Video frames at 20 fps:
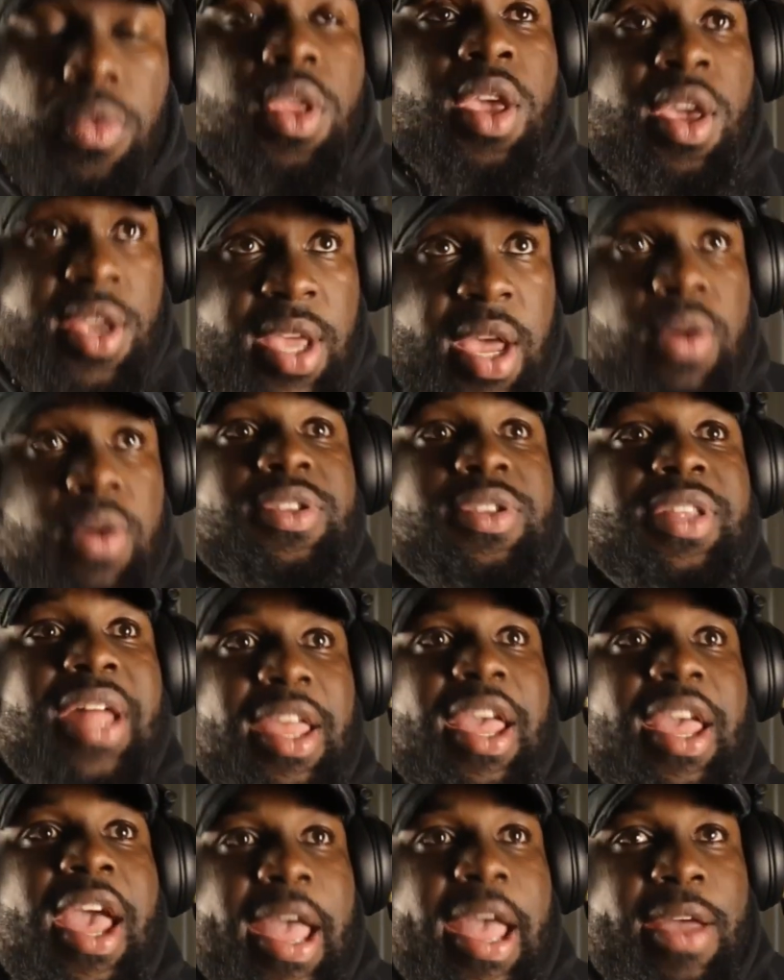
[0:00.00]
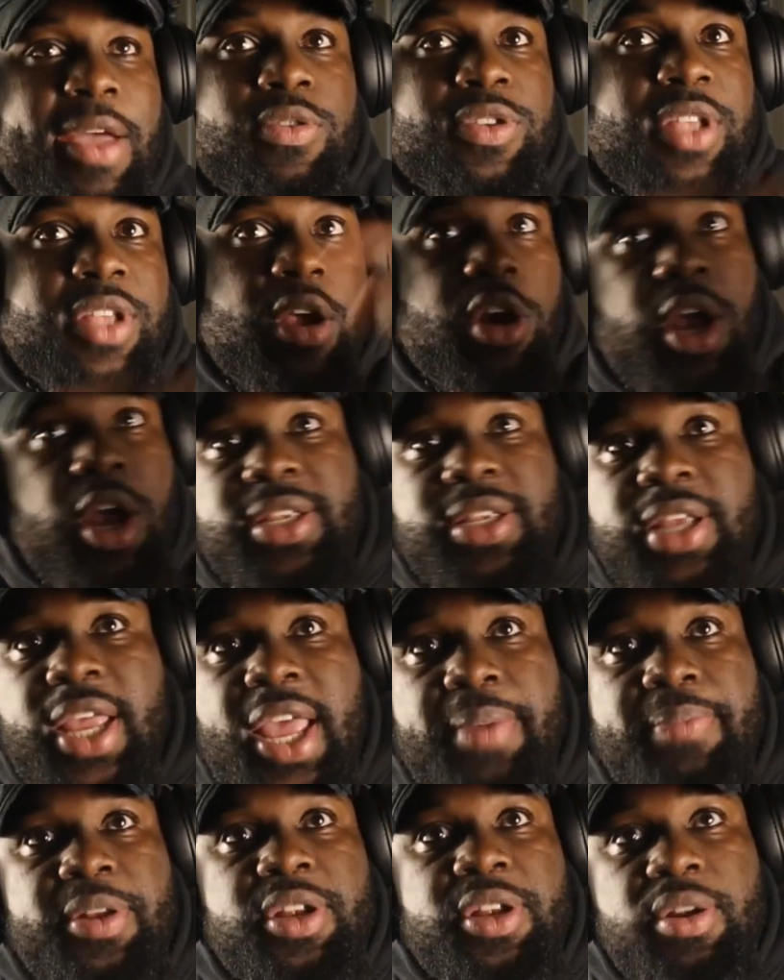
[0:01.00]
It was that cross that
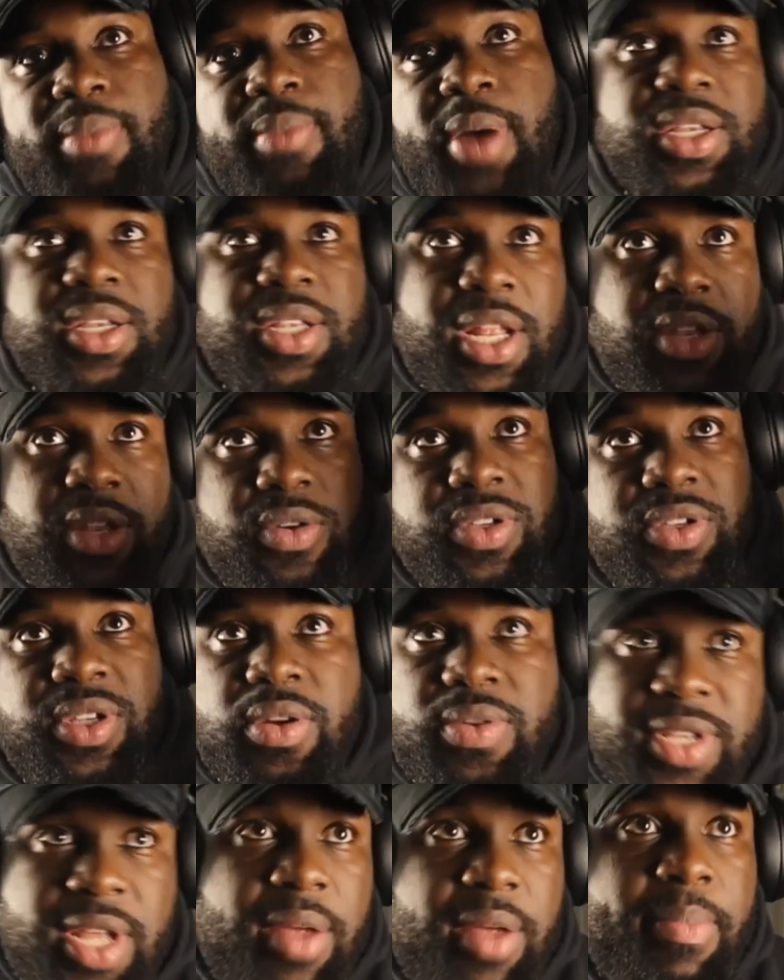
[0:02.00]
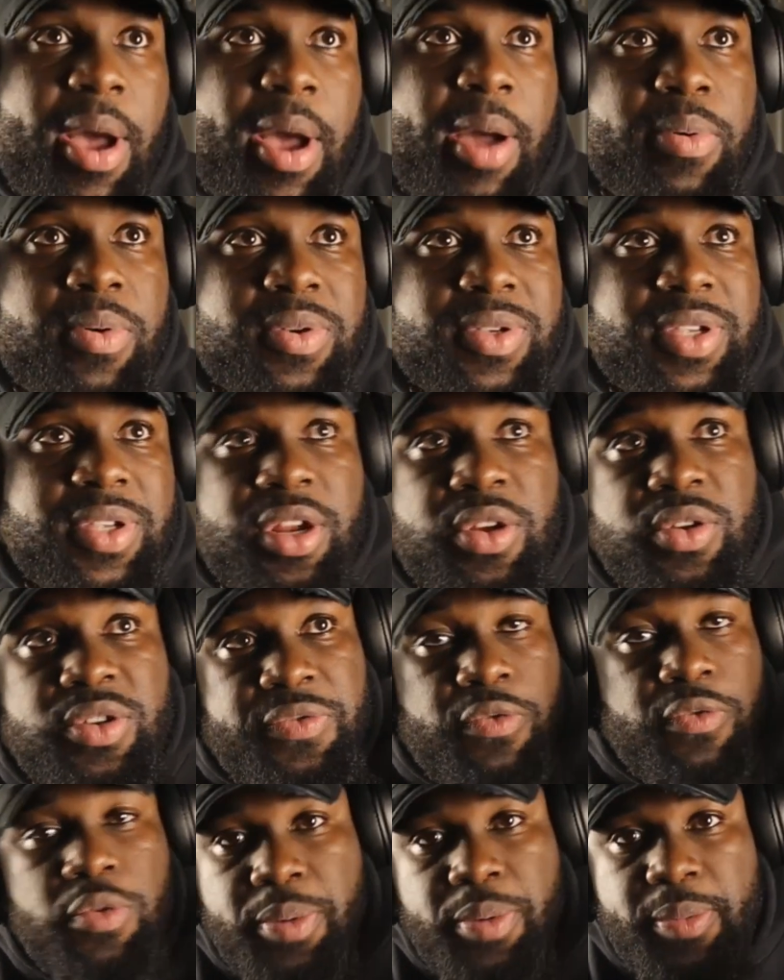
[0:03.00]
came into the box. That Tosin was at the back post, and there was
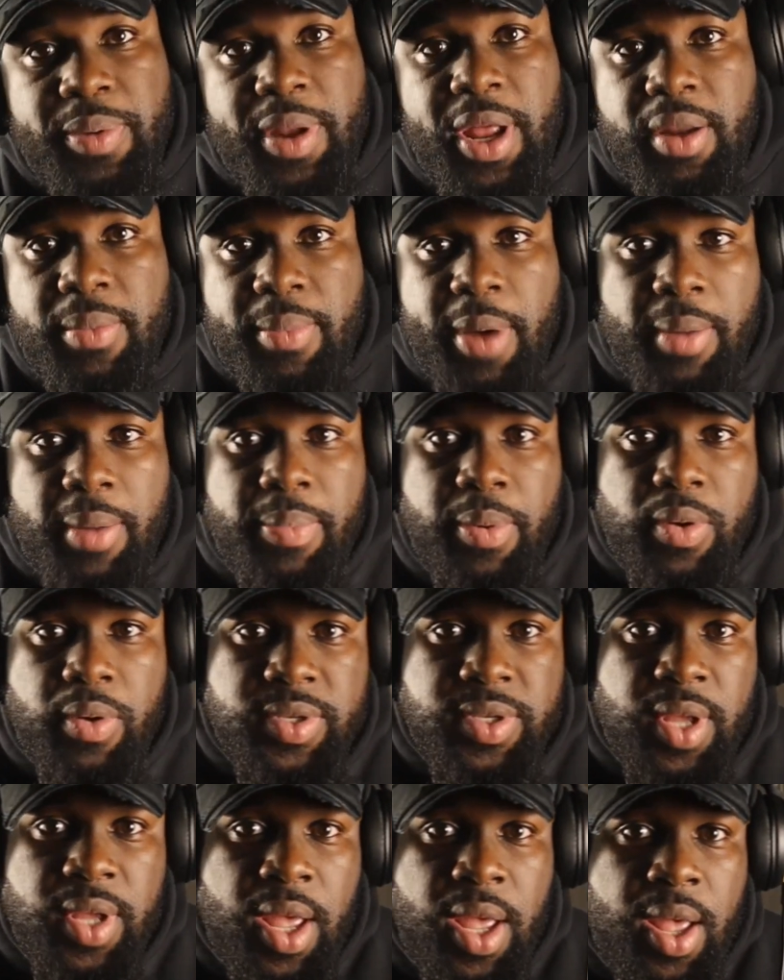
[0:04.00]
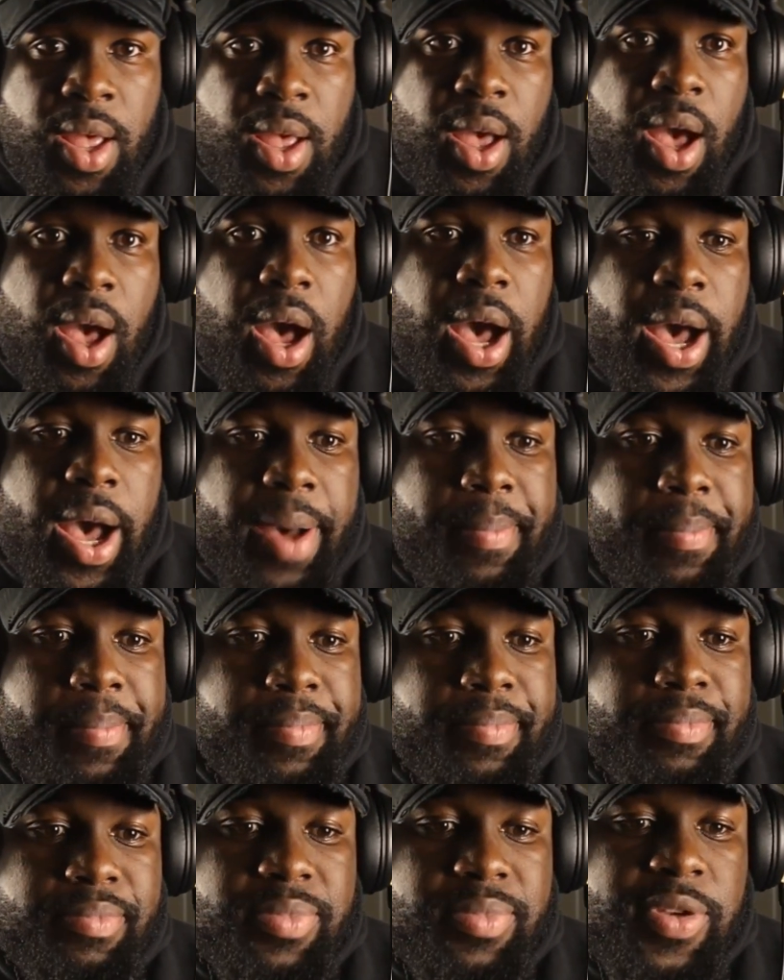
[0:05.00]
4 people at the back post.
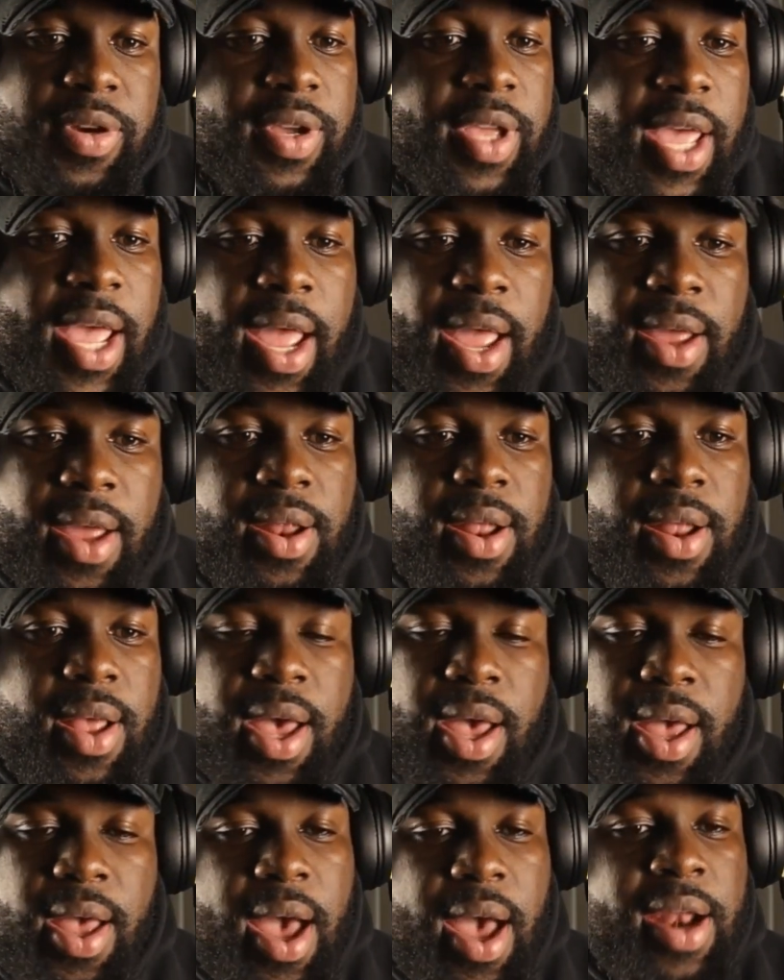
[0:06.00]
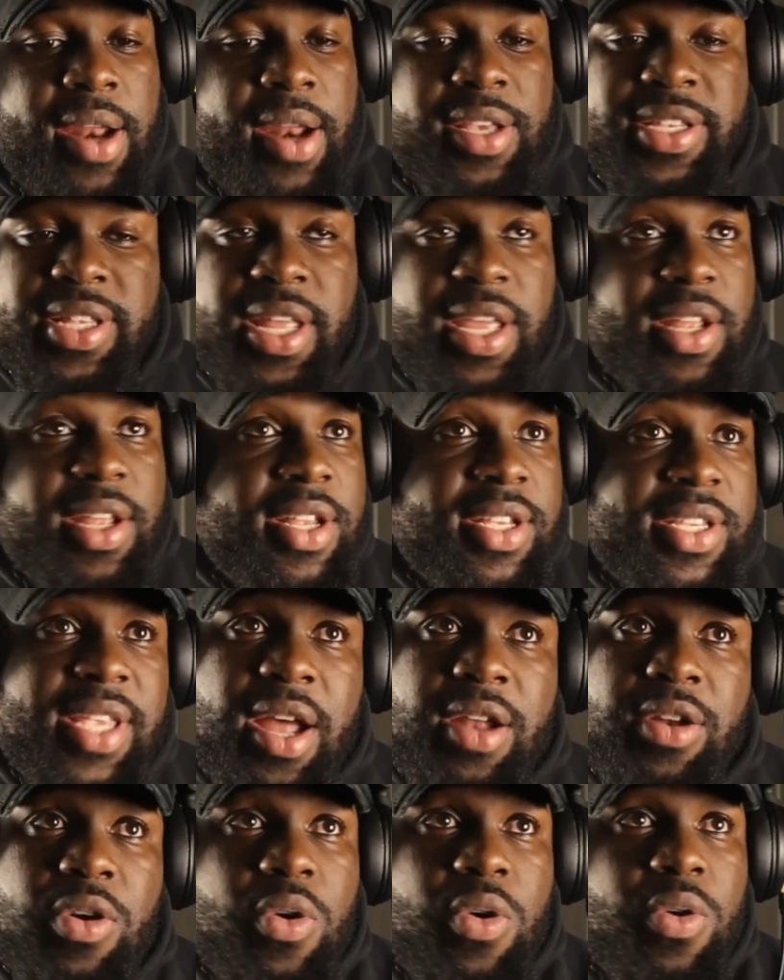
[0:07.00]
Honestly, the
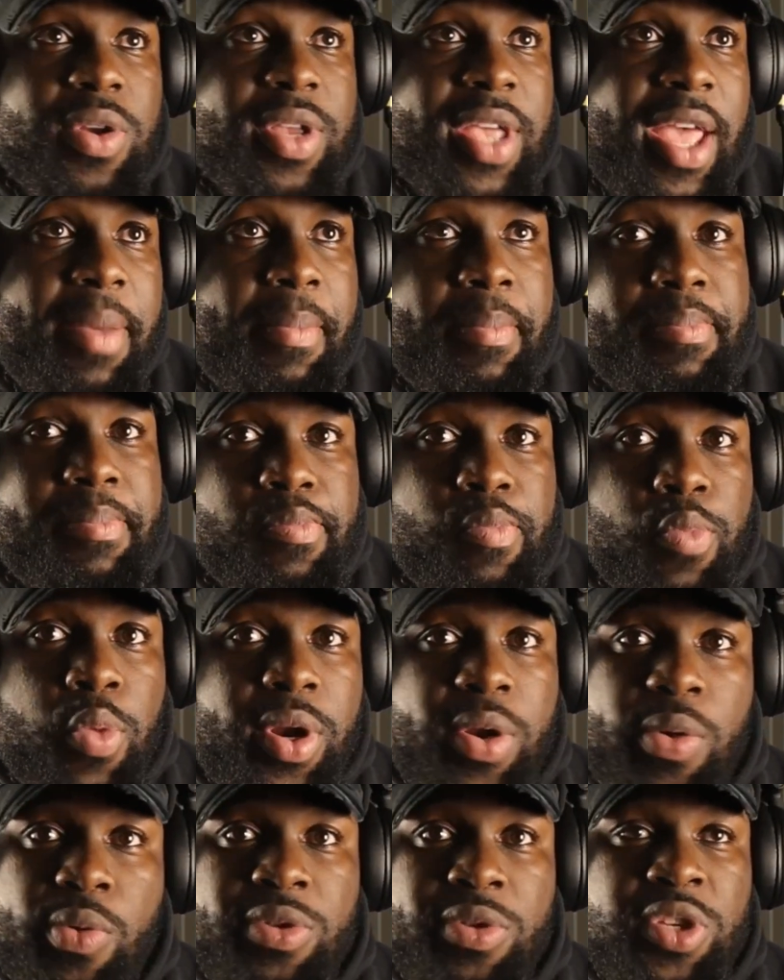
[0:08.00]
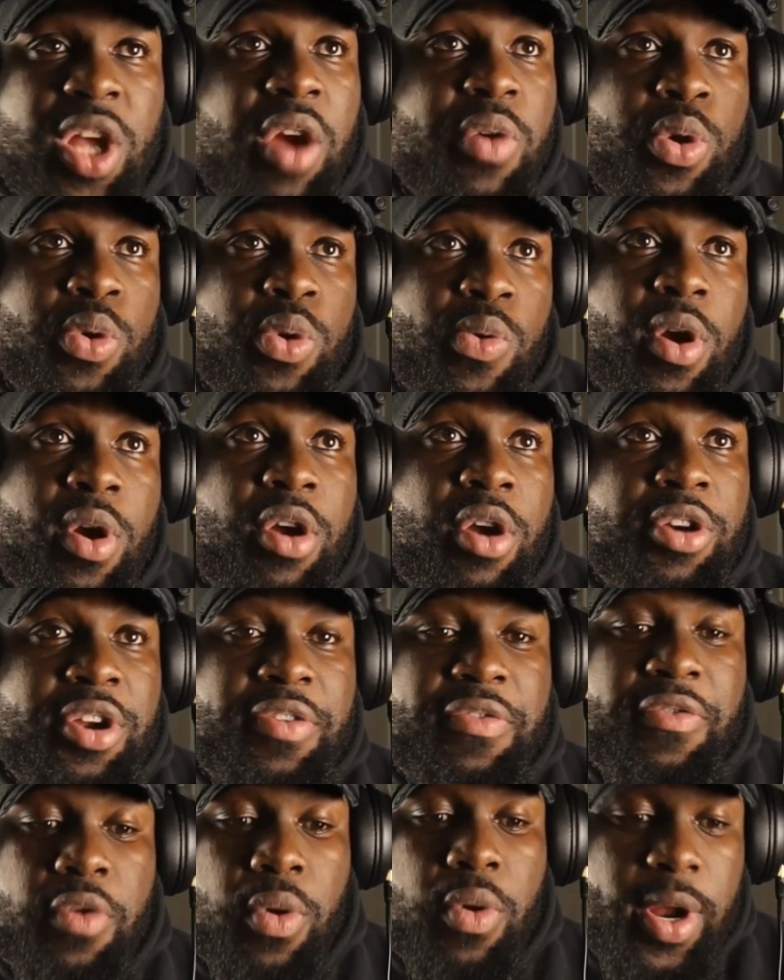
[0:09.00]
second goal came when we were already
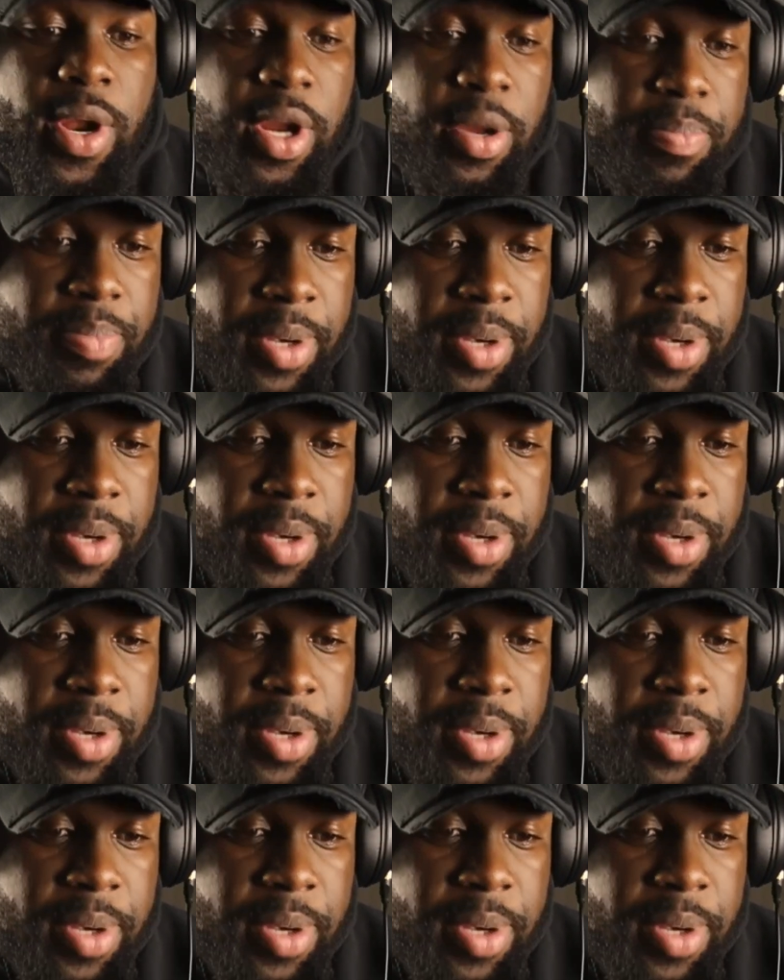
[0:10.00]
4-1 up.